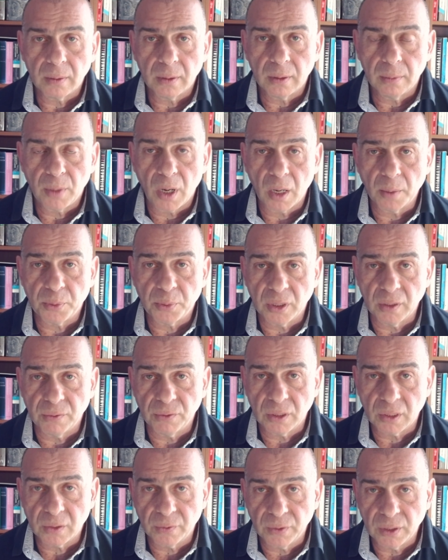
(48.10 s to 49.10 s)
My
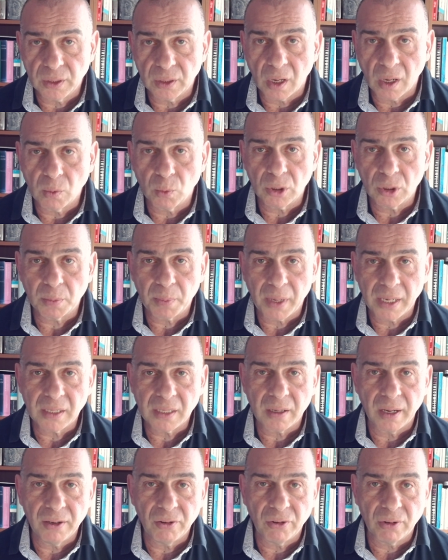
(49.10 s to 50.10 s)
previous video was based
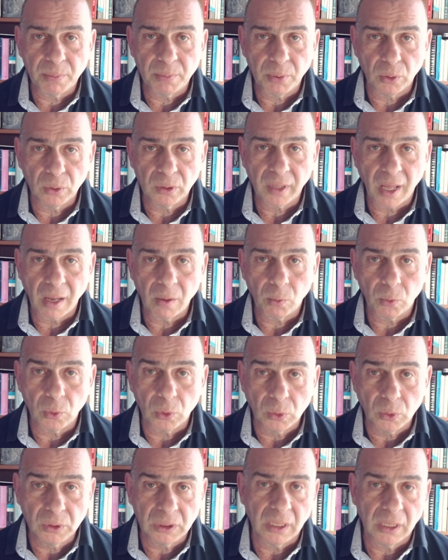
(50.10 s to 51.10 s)
on a report that
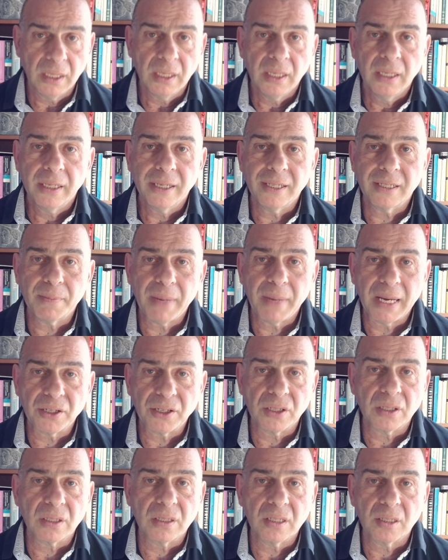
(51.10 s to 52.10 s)
warned His
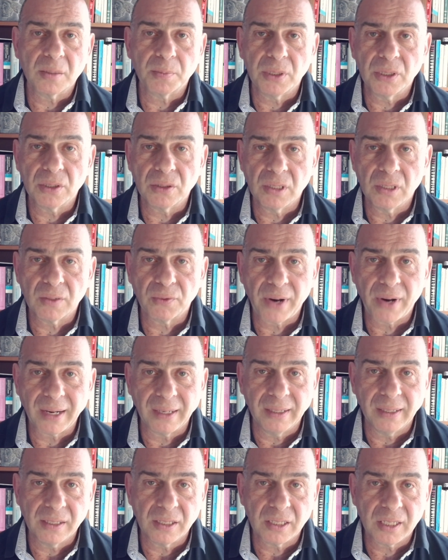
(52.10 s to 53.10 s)
Majesty's Prison's
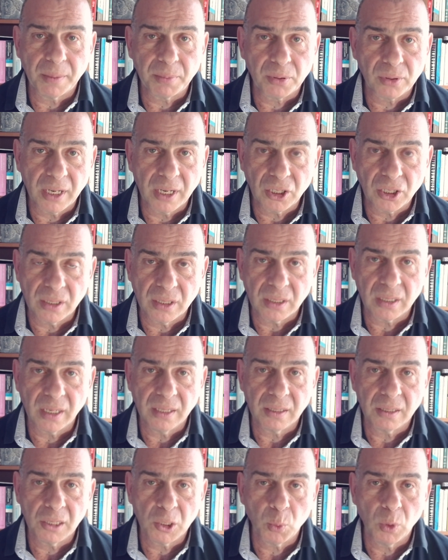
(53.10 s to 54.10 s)
Frankland separation
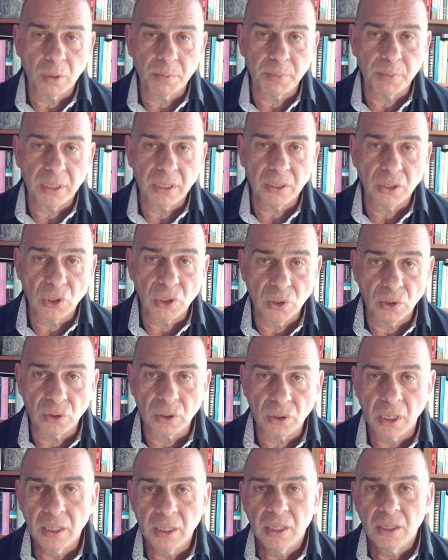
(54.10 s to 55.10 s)
centres were being used
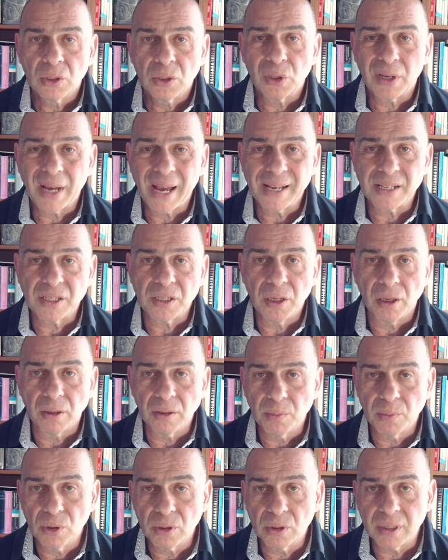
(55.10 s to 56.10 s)
to house
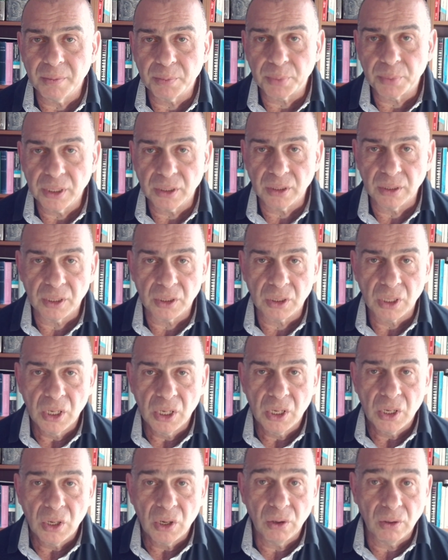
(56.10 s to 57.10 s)
non-Muslim prisoners
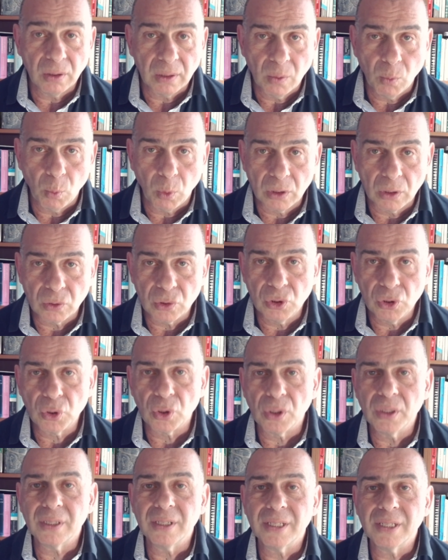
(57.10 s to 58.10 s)
who didn't want to
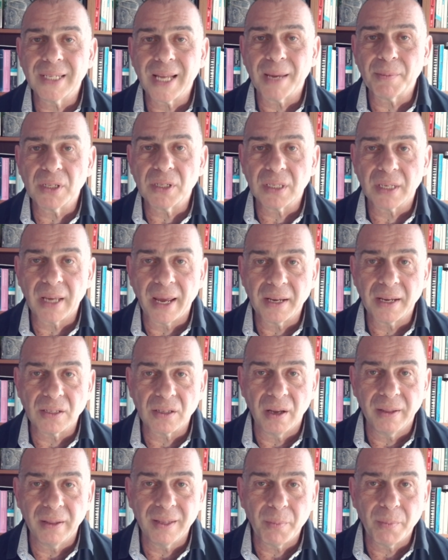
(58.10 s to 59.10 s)
join the Islamist gangs
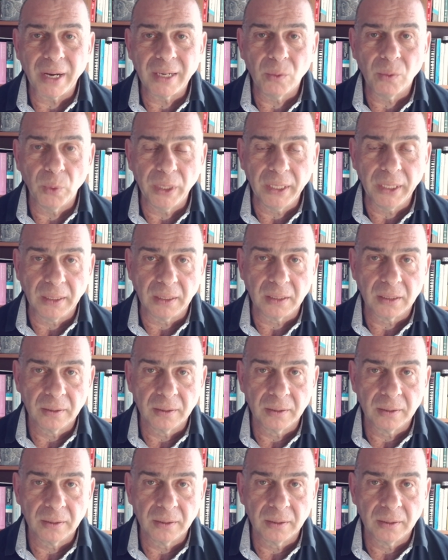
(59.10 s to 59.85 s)
on the main wings.